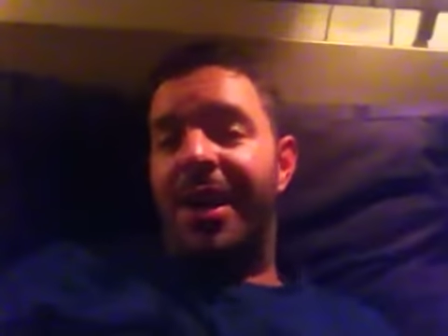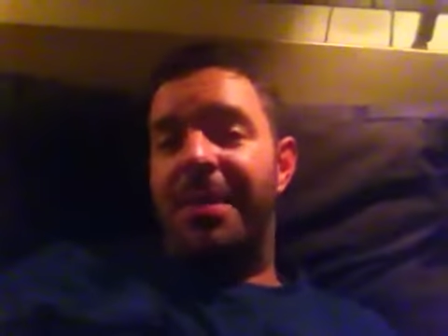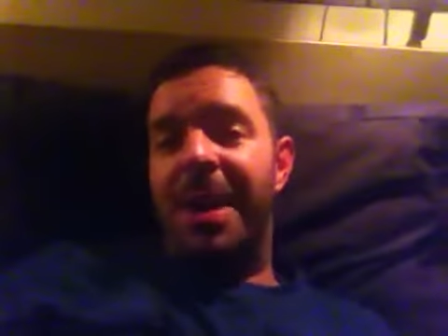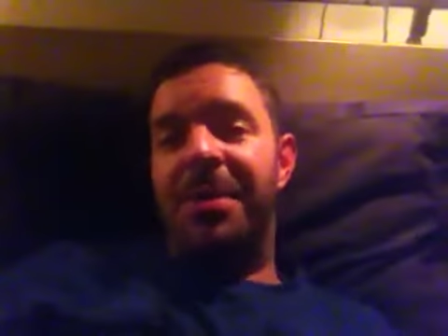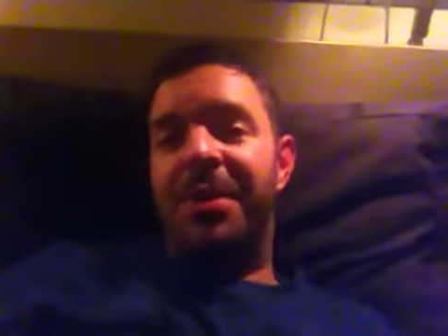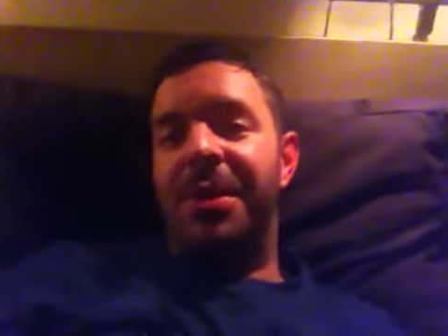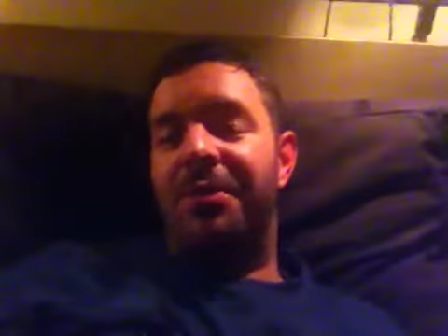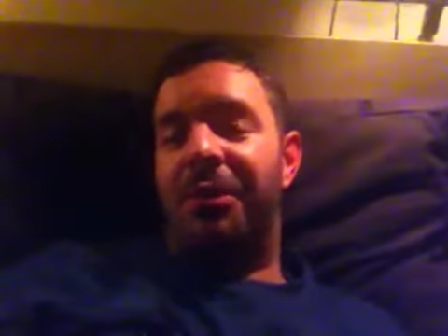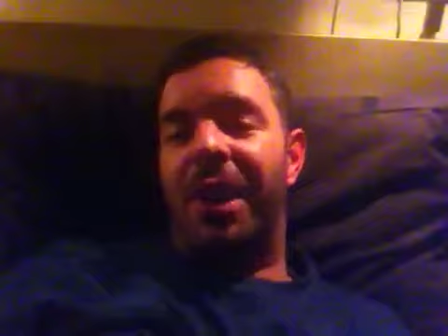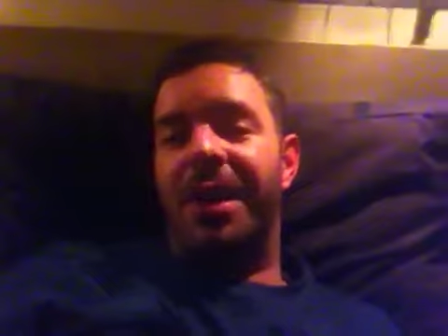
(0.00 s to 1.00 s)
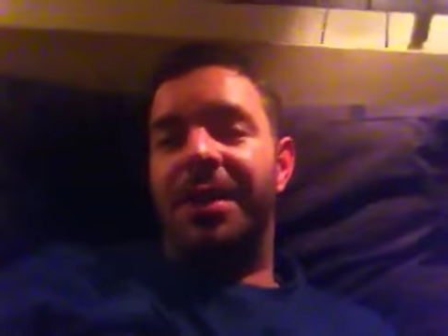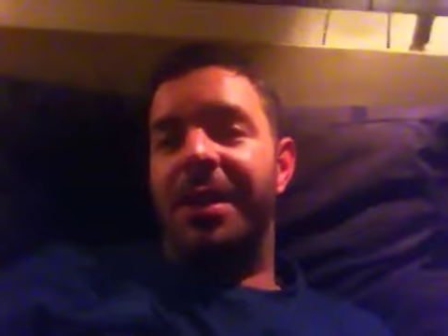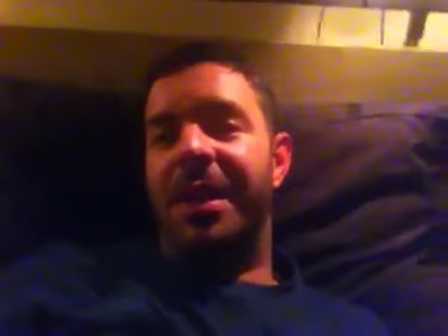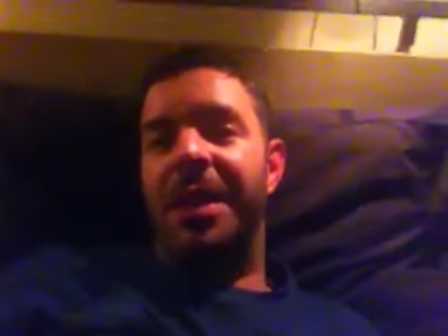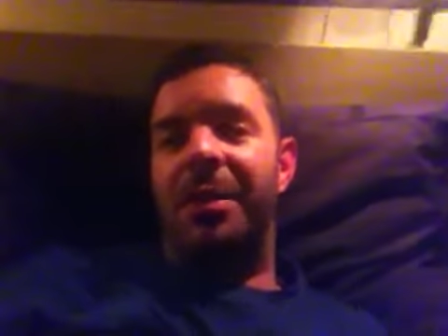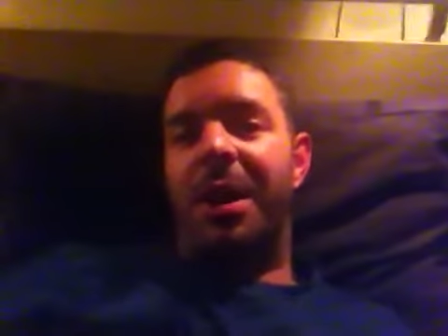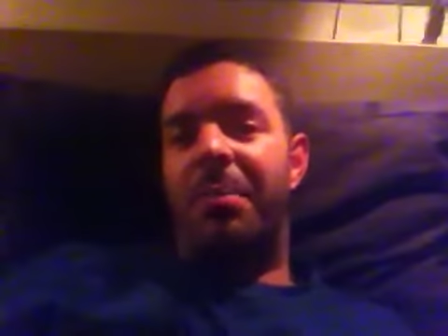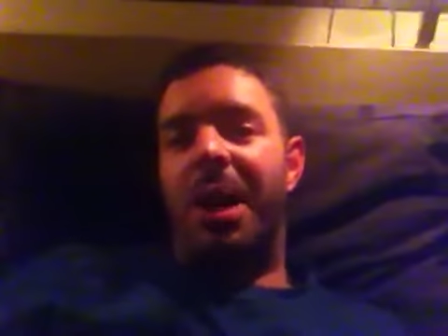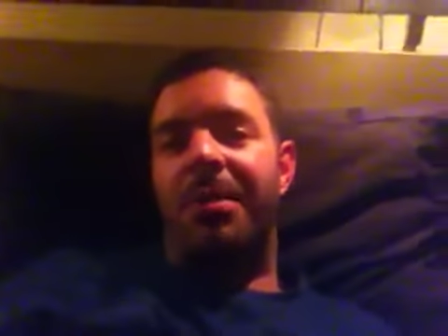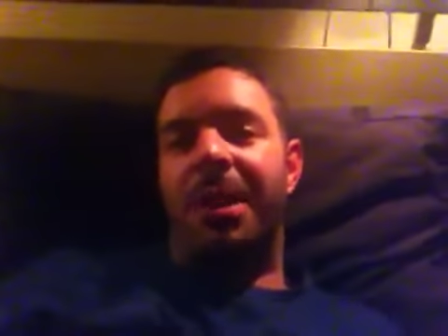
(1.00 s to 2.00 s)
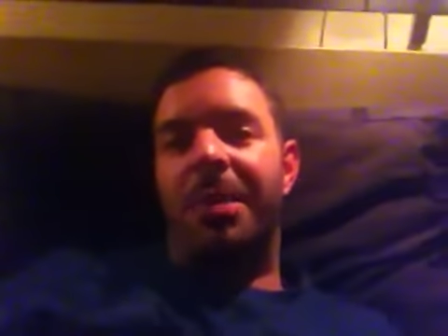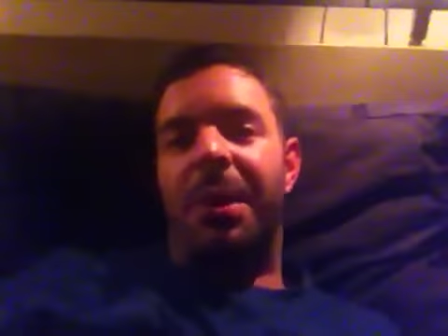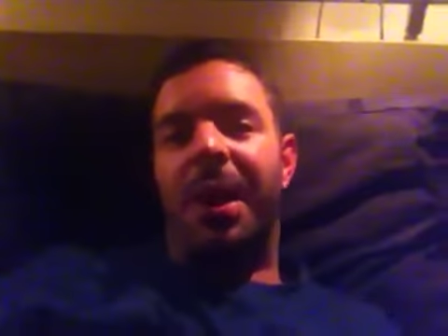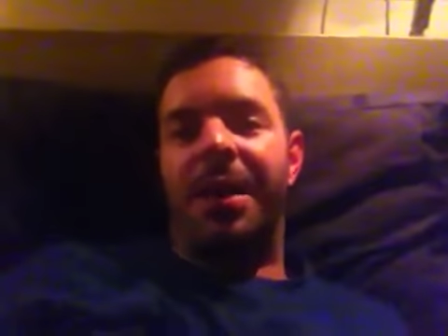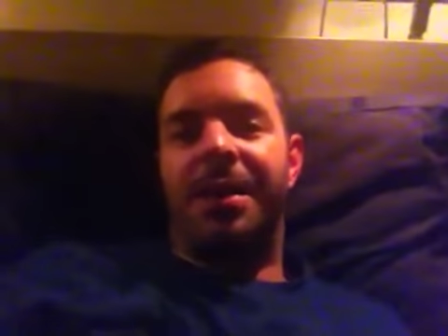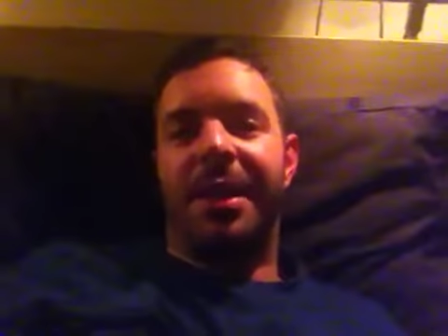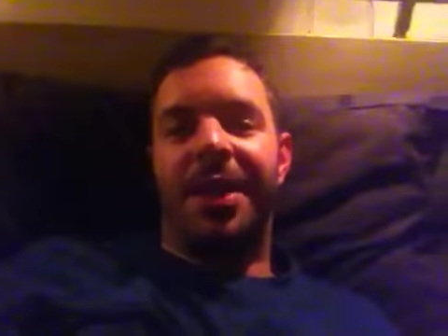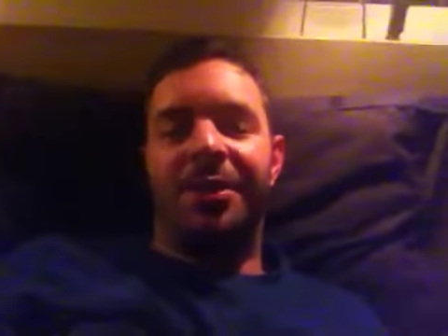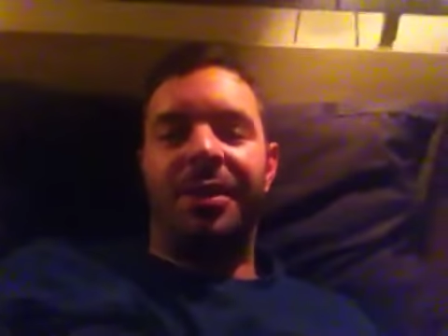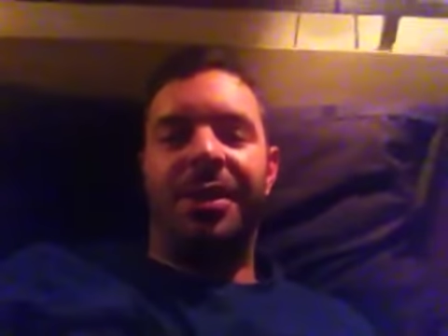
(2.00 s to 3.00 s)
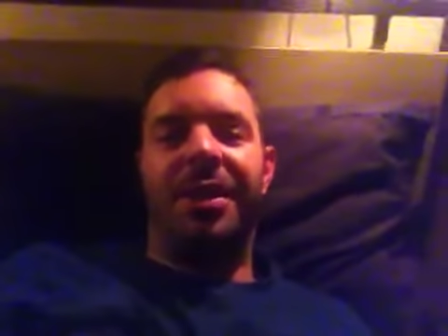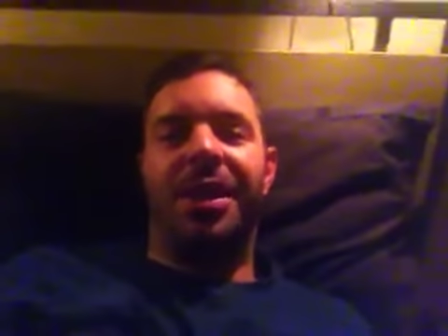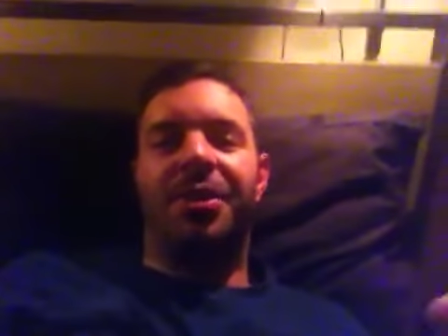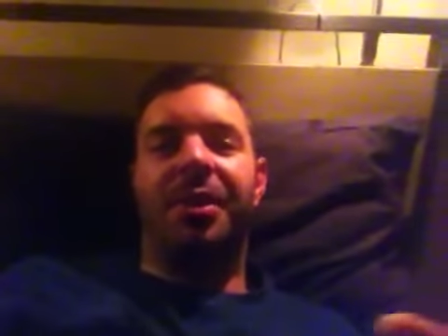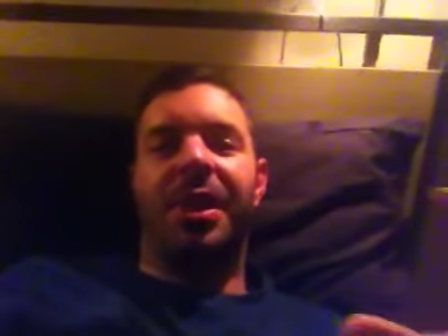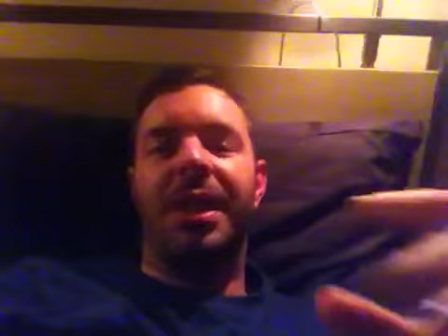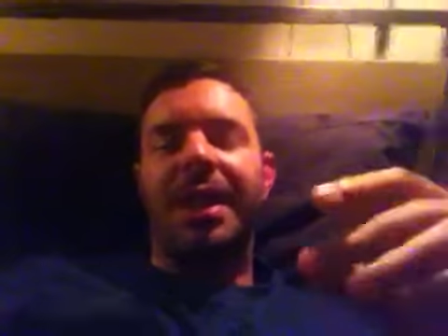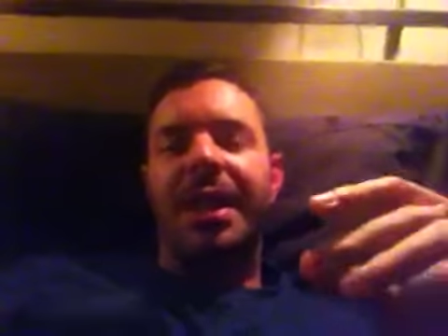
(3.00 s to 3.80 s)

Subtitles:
I'm absolutely freezing. Anyway, blah blah blah, etc. etc.